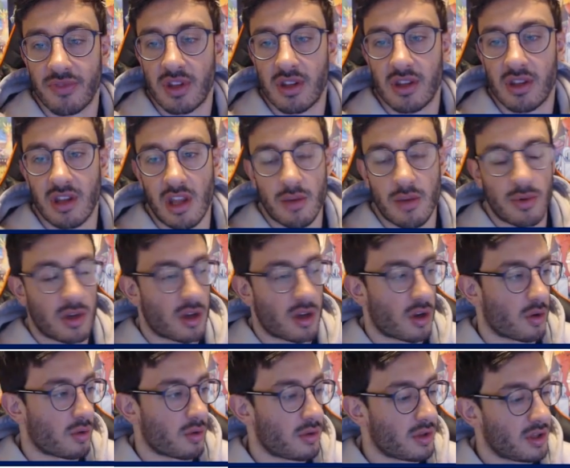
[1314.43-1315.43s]
There we
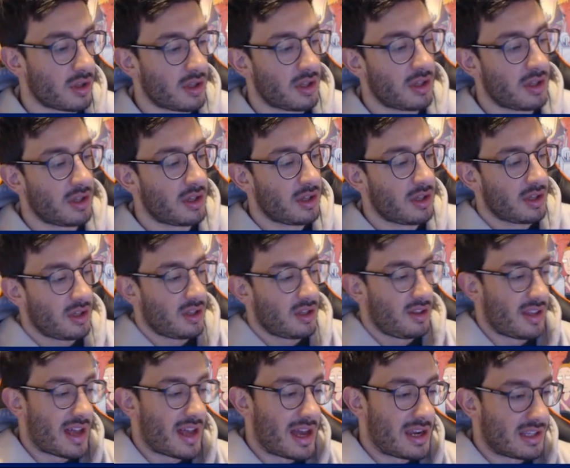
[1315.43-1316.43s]
go.
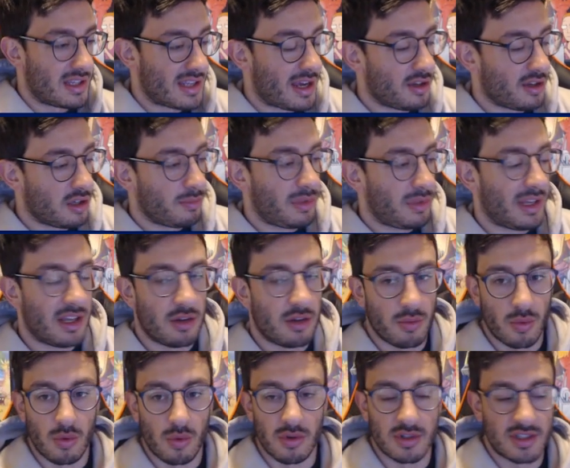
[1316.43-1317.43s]
That is how you play a
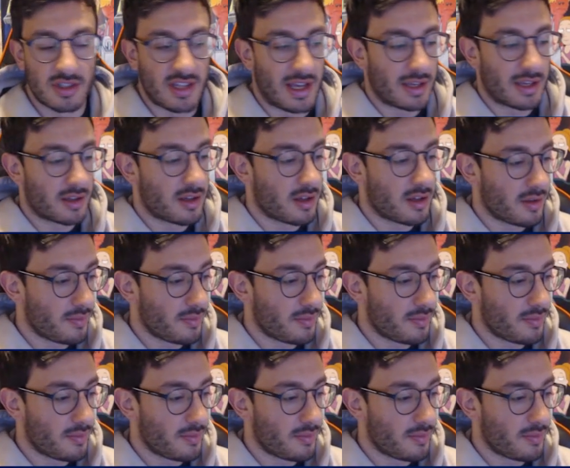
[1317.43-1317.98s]
Wolves deck.